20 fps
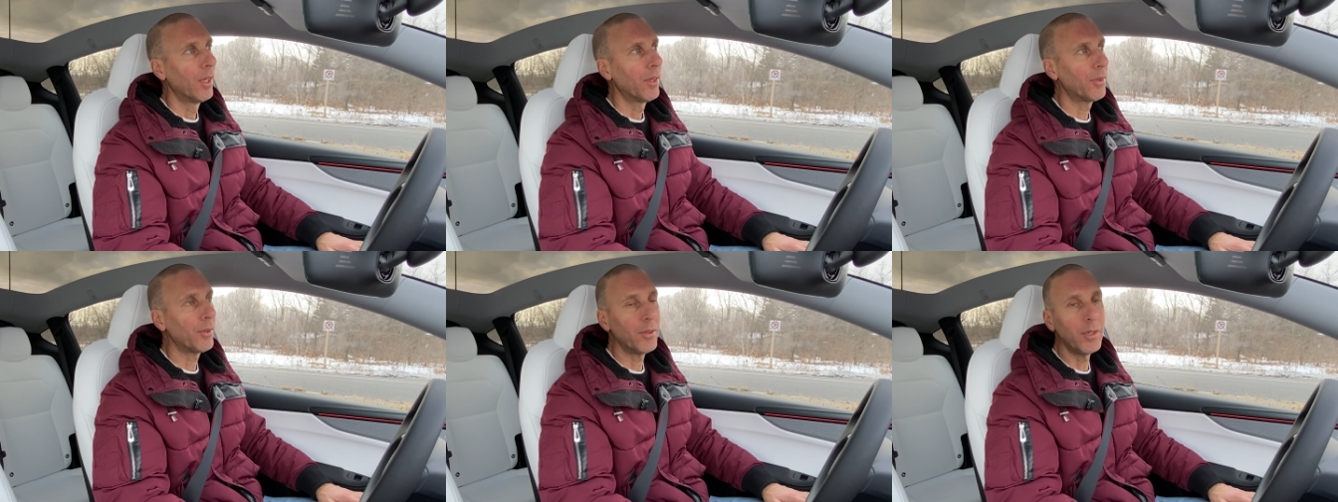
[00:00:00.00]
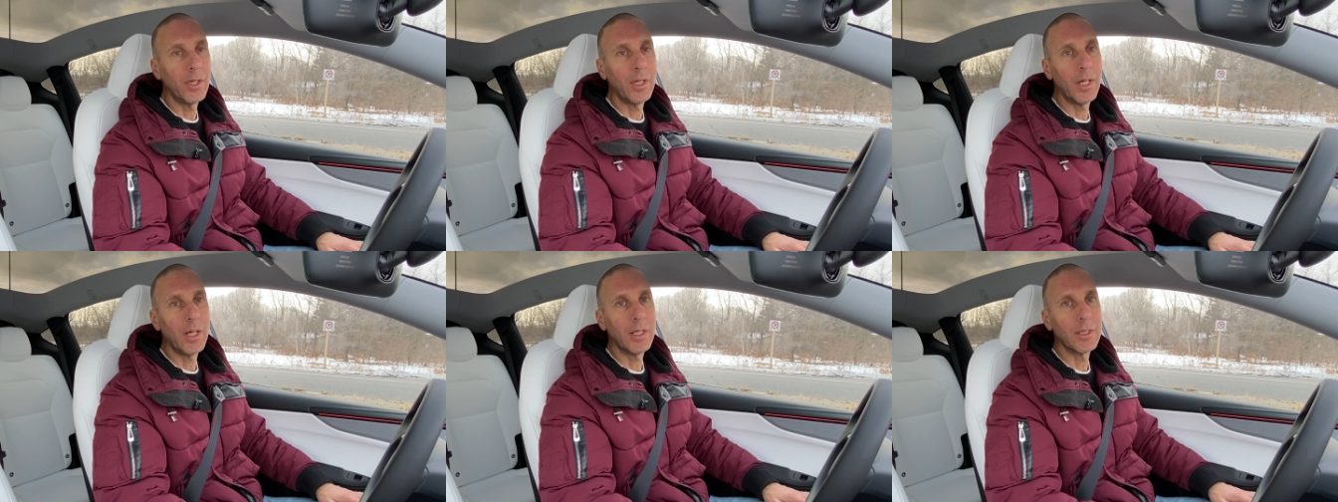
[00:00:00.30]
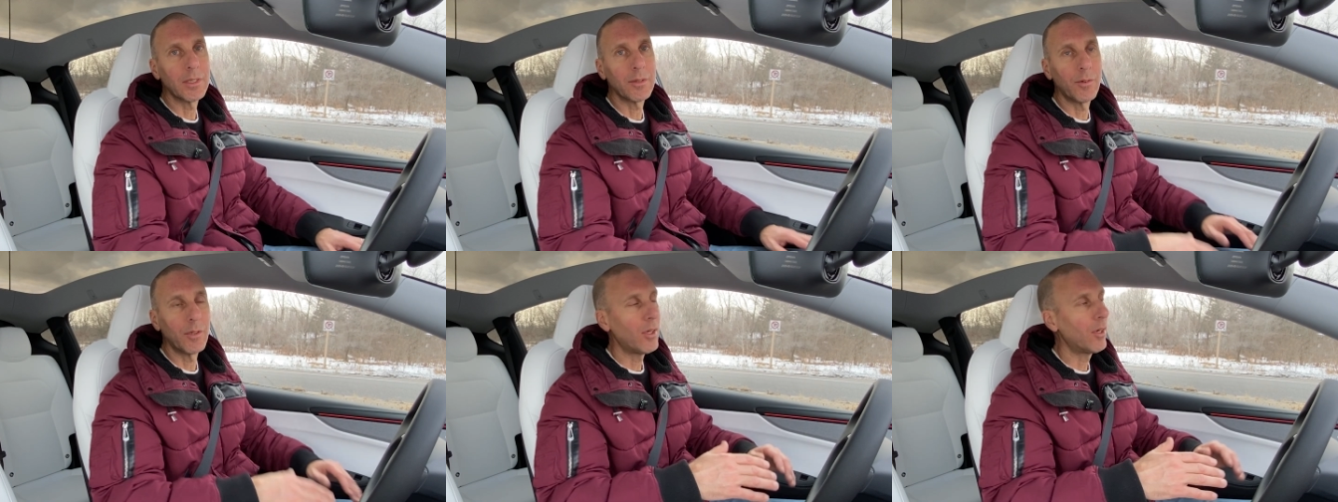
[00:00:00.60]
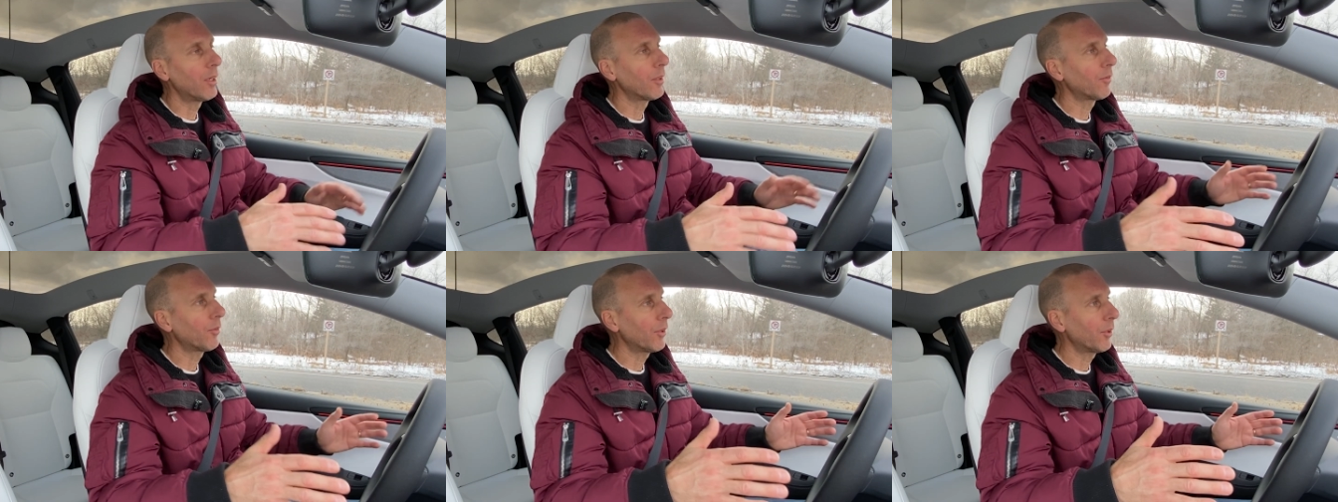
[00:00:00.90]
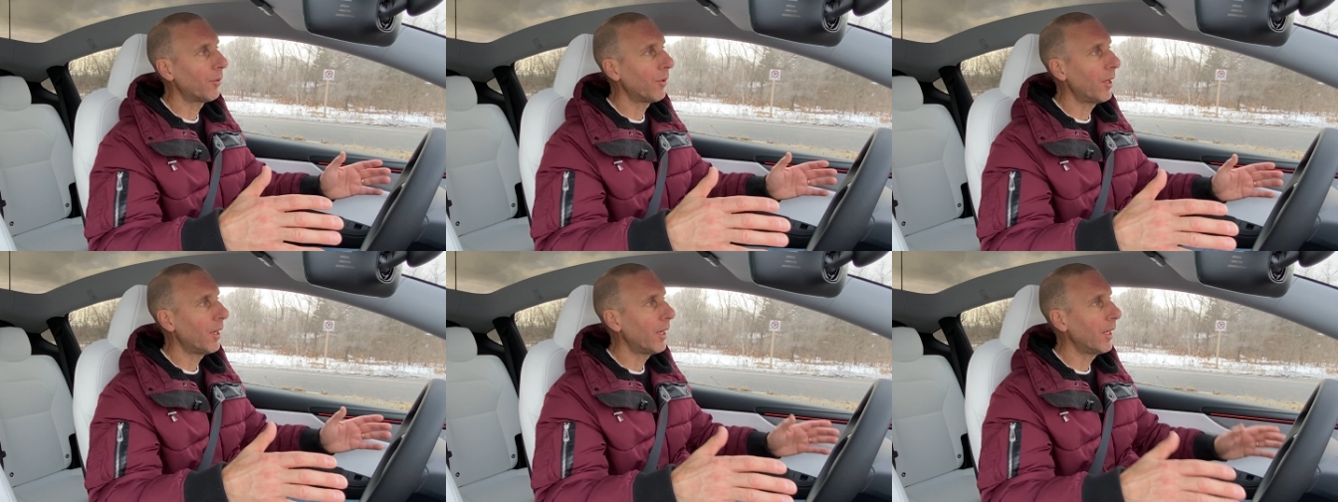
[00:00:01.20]
30 days of along for
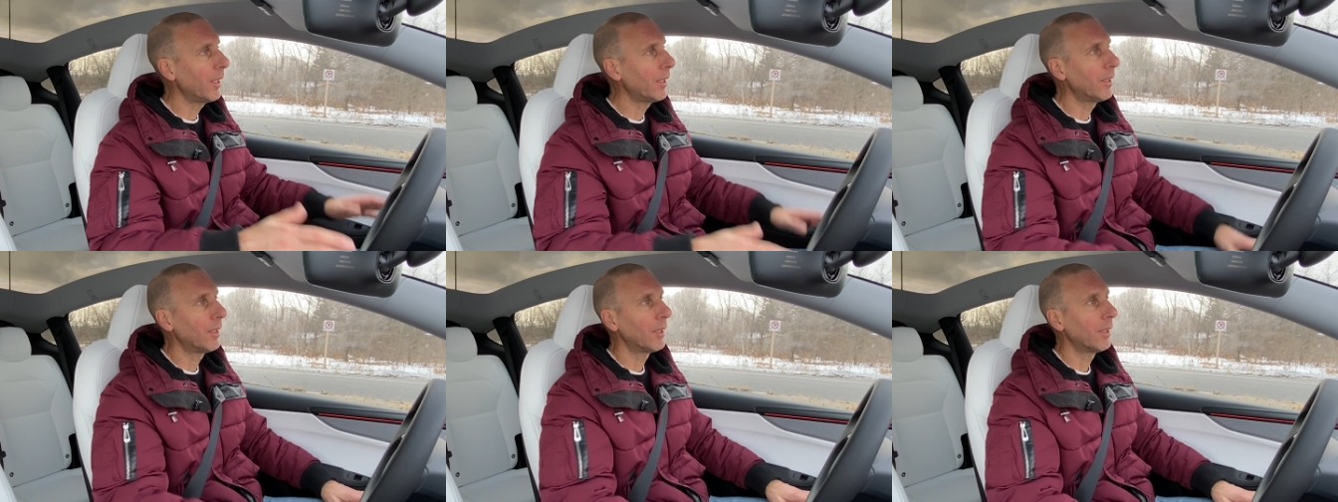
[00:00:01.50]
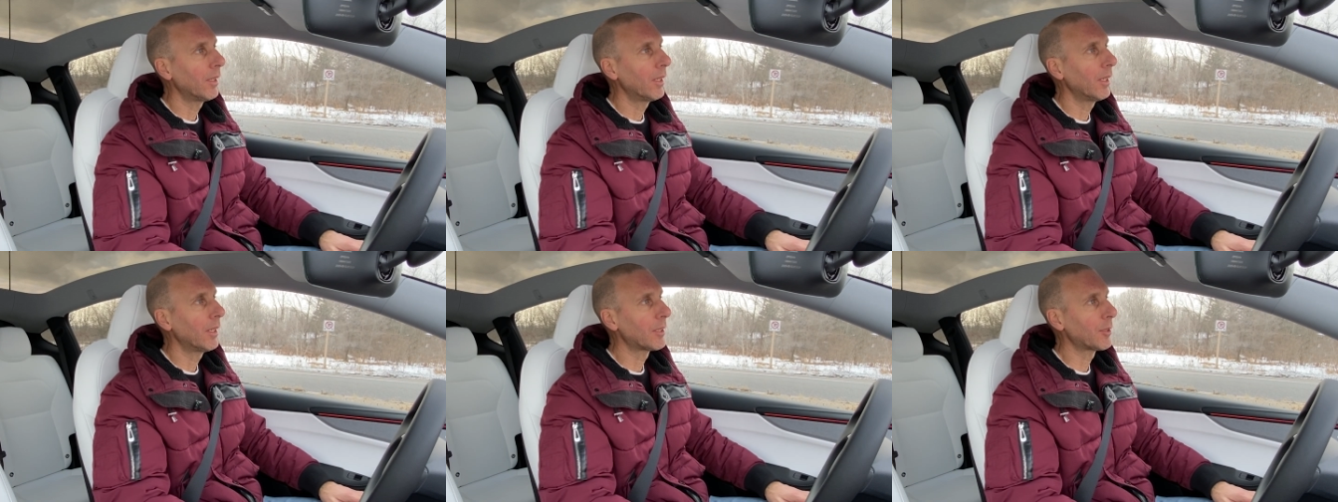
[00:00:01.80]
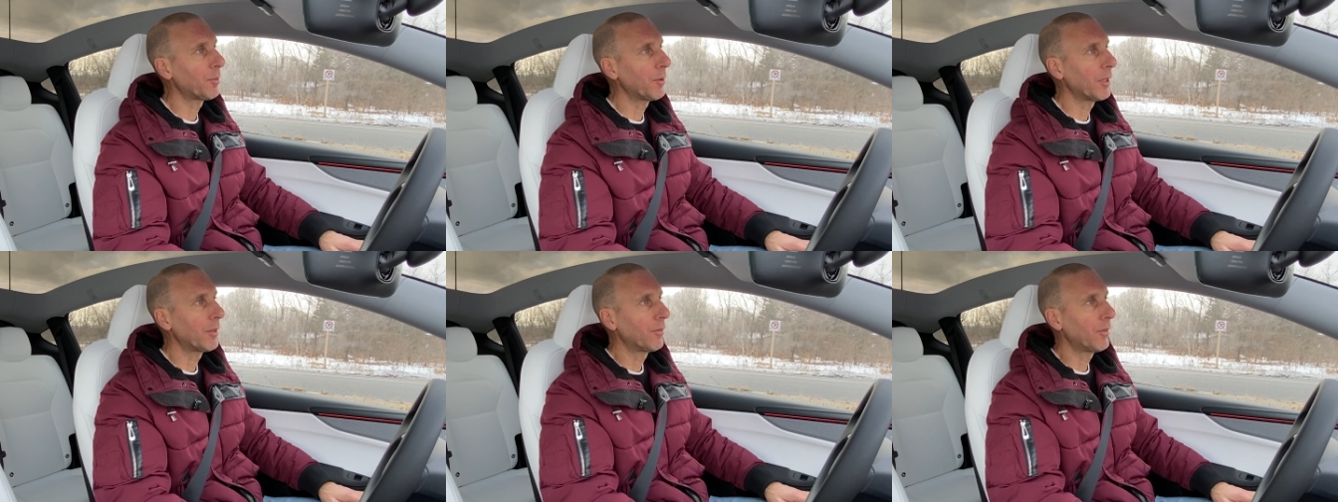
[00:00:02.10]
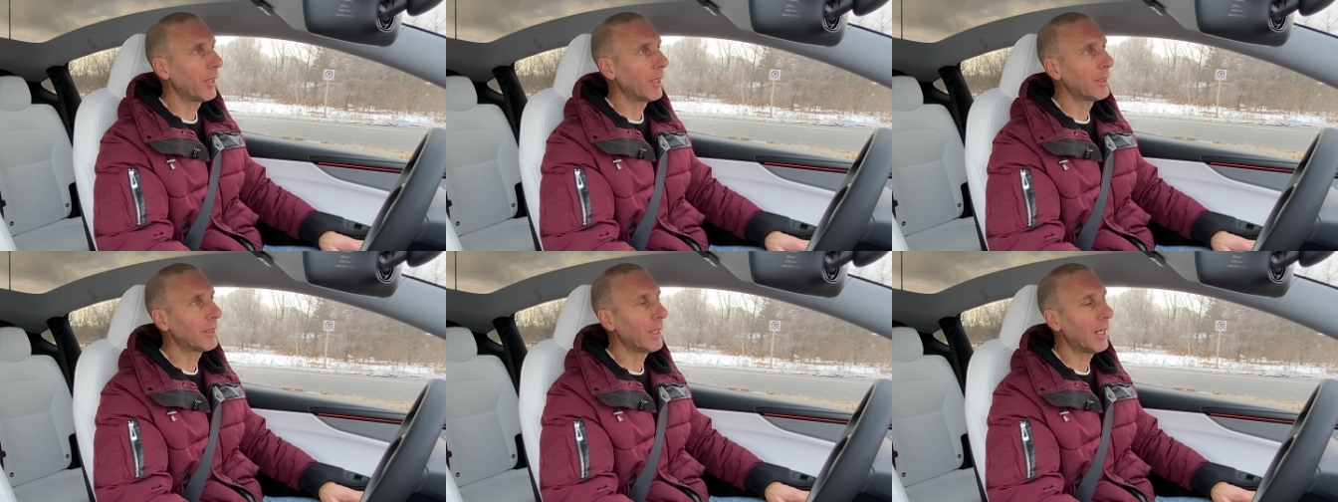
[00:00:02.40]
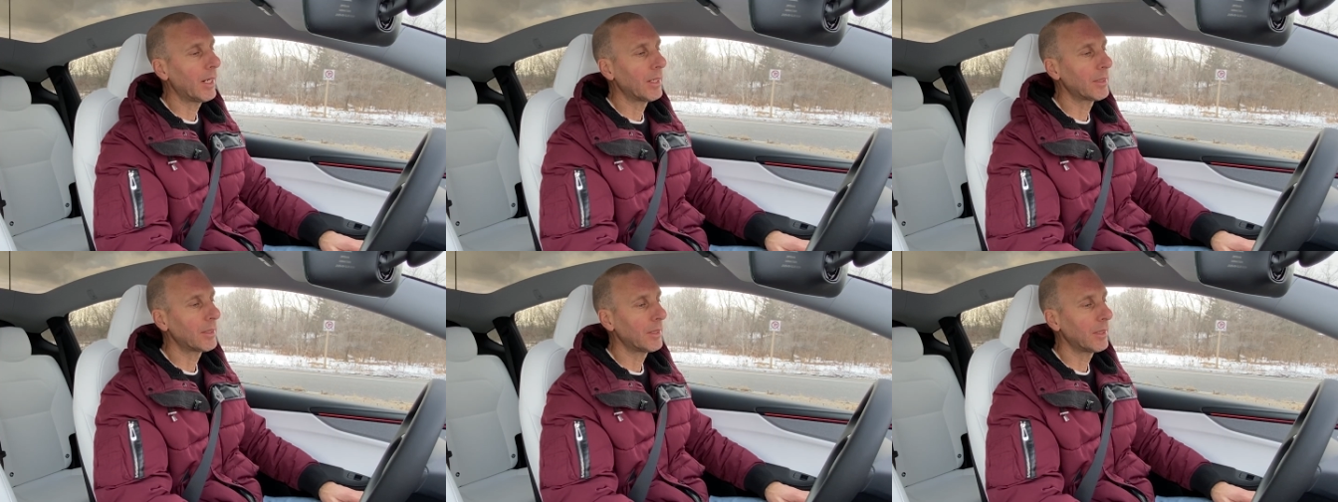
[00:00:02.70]
the ride. It's been
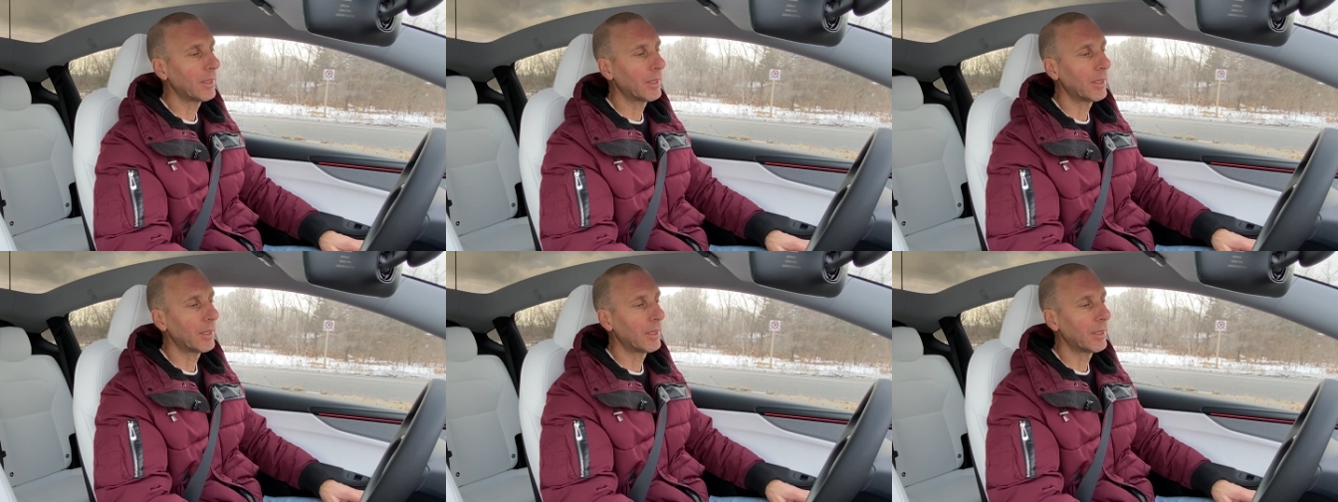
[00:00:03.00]
fantastic,